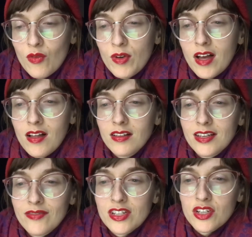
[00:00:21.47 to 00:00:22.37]
We all
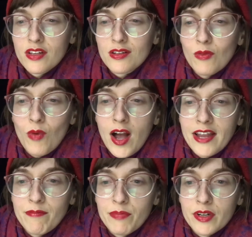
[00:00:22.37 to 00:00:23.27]
give each other
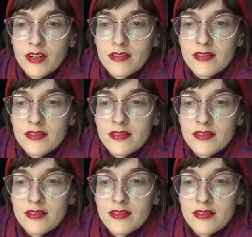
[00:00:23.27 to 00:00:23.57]
wide berth,